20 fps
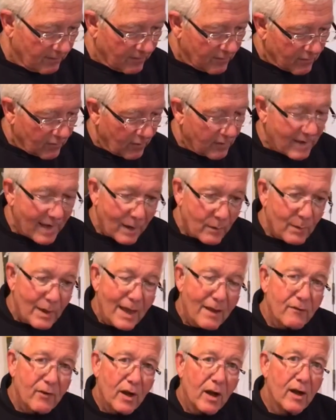So now we
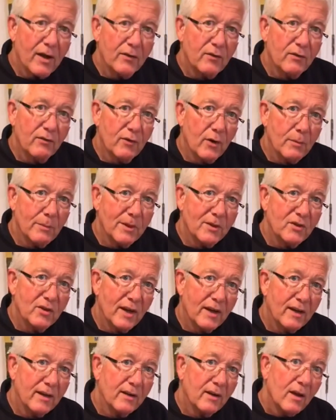have a hydrophobic
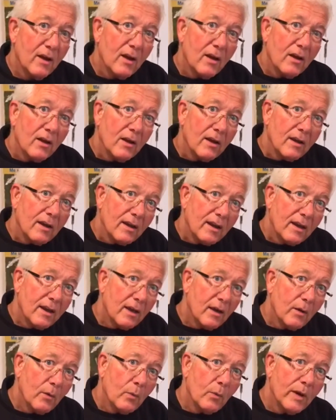jacket.
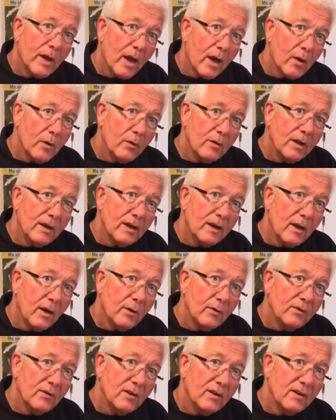Here we only
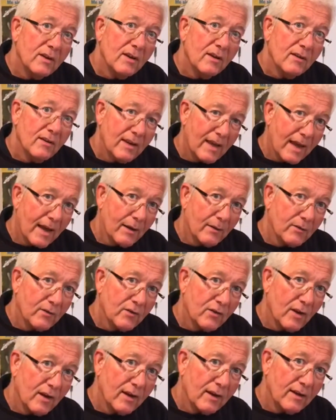coated the
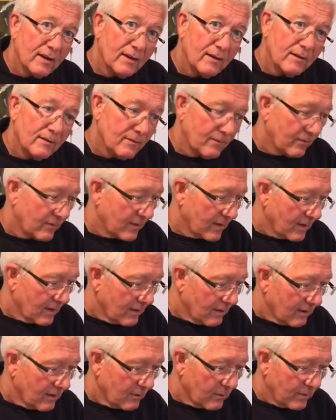outside.
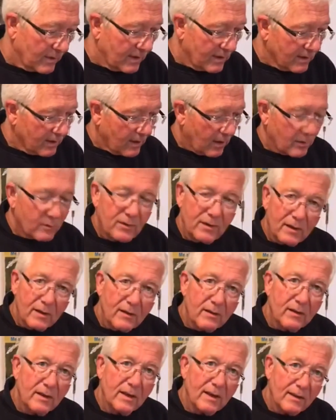We didn't coat the
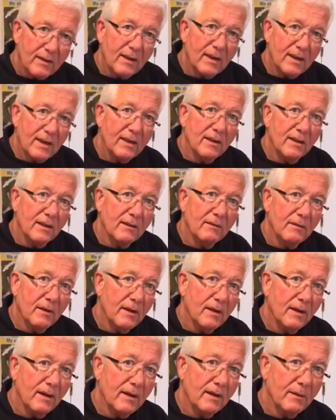
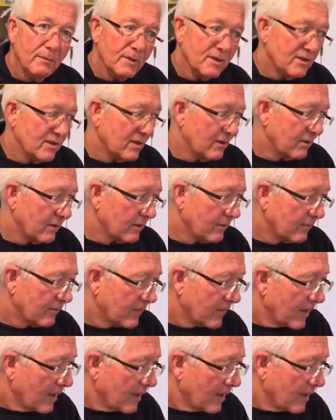inner material.